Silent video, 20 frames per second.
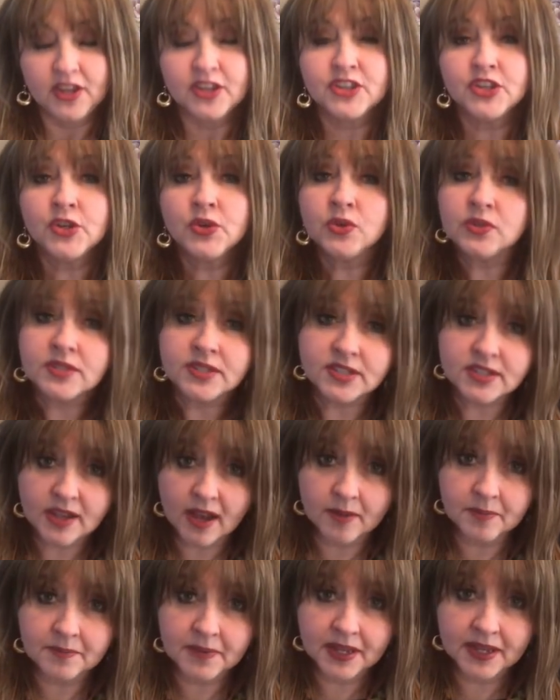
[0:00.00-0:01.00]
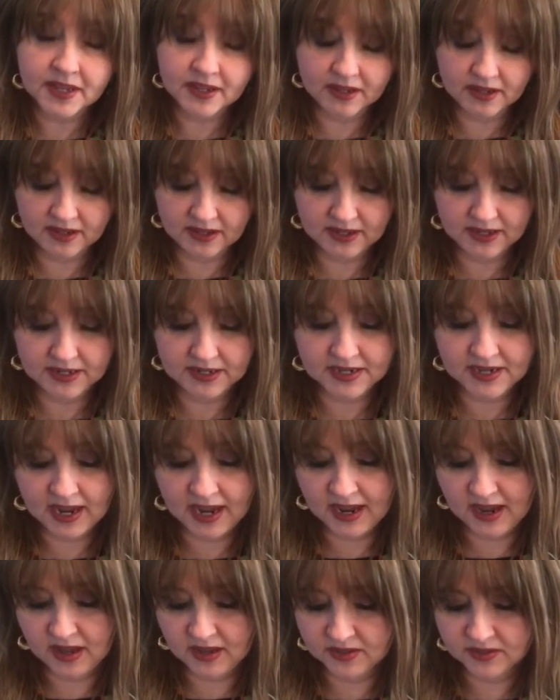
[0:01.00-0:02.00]
used some
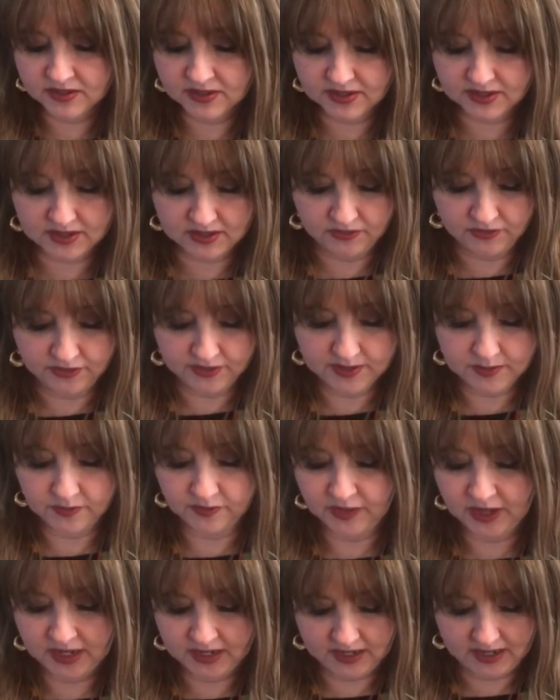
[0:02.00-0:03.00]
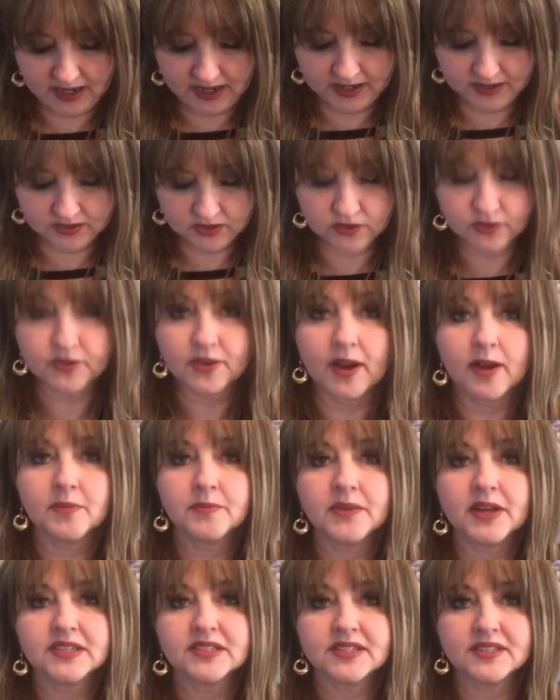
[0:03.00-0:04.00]
nails, some fake nails
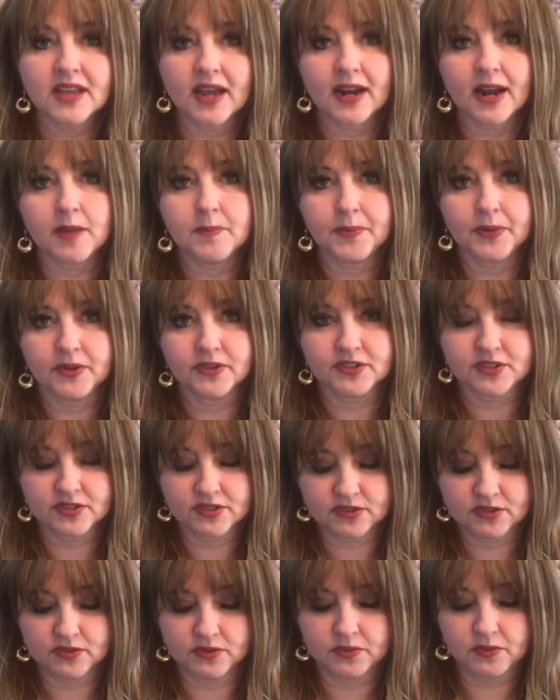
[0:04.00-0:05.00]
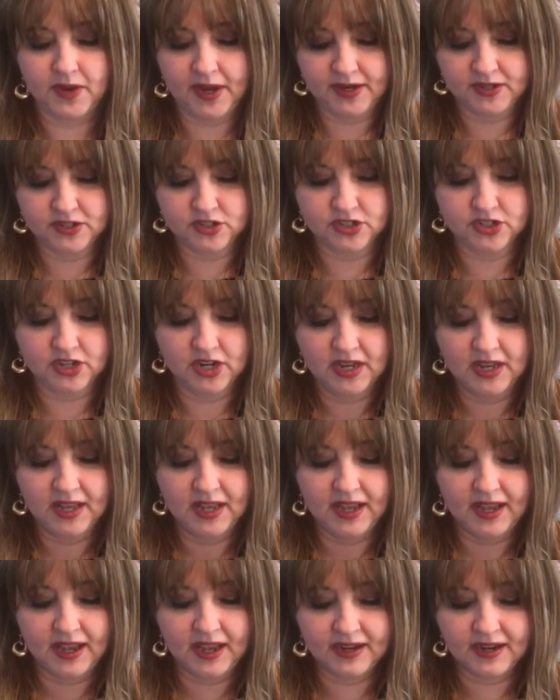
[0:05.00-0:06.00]
from a set I purchased through Wish.
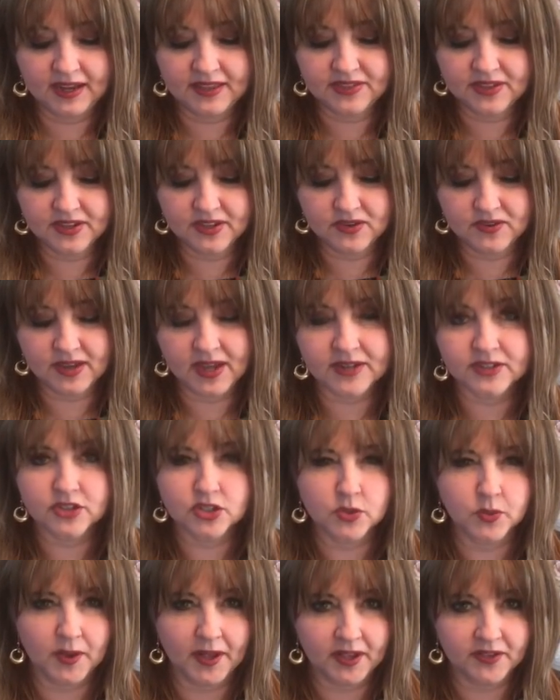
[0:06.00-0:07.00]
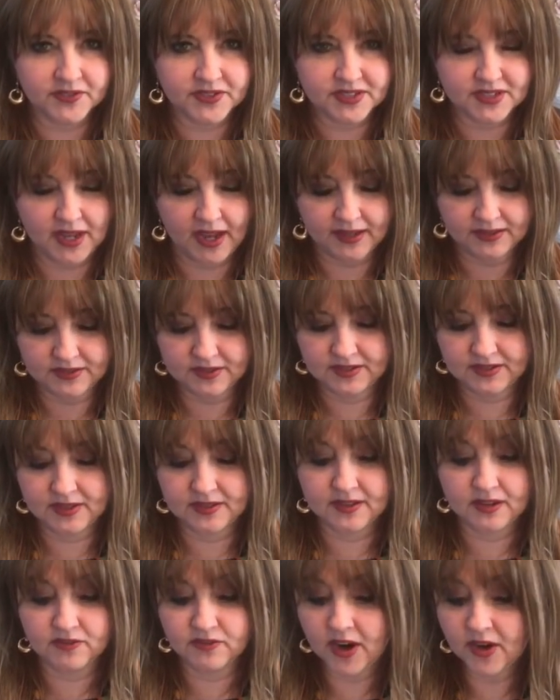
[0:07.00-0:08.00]
And I think you get 12 sets,
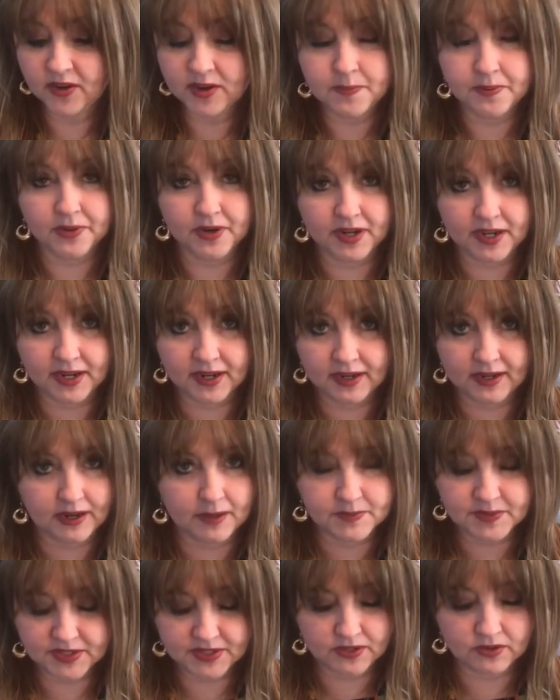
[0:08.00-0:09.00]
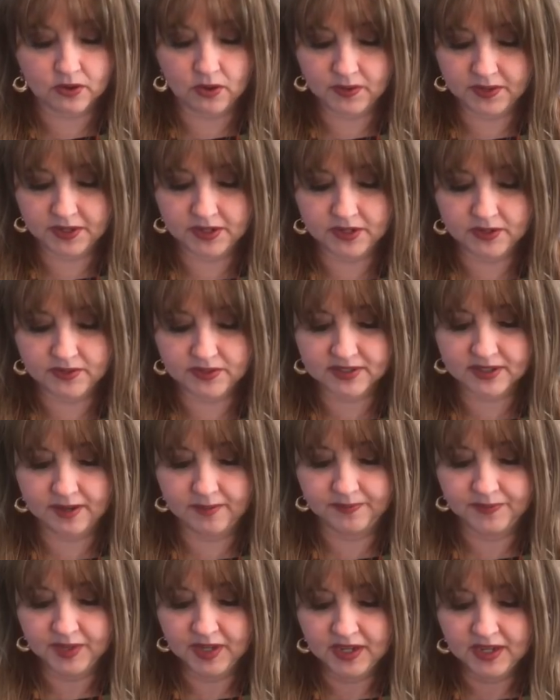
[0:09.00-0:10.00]
and they're very pretty, and I'm still going to use
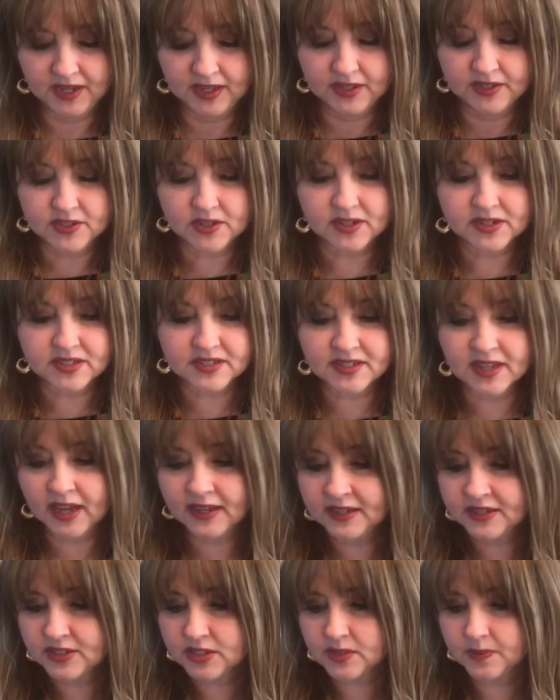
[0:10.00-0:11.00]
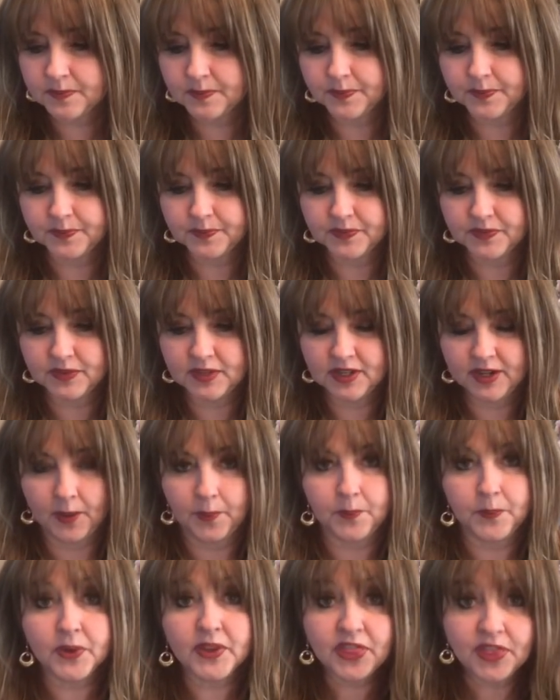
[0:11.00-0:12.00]
them. So I decided to, you
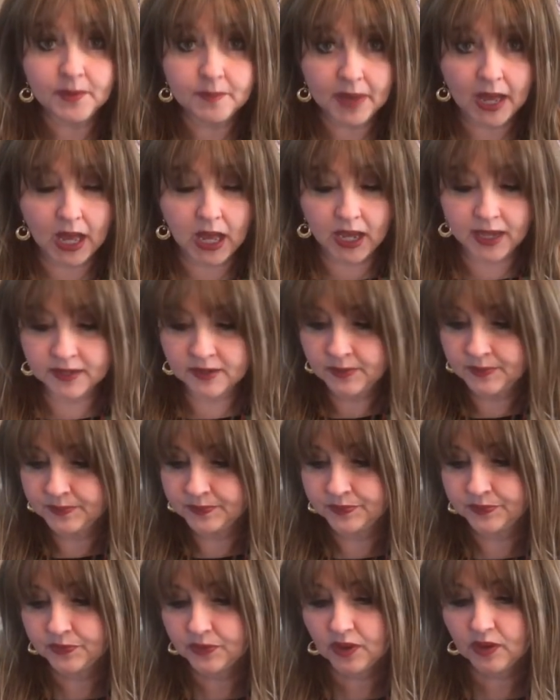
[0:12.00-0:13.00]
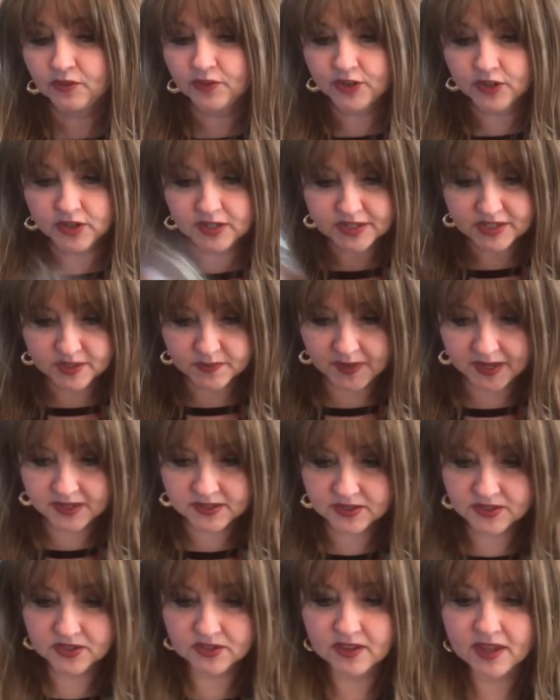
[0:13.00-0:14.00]
know, put them on for
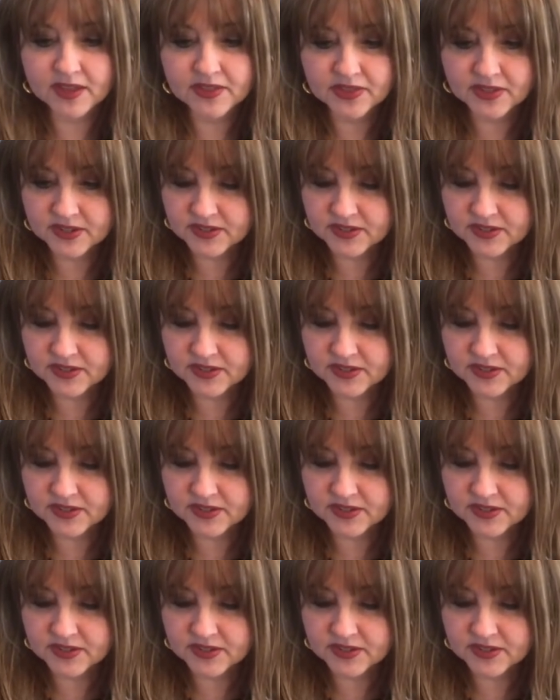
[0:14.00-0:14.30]
Christmas so that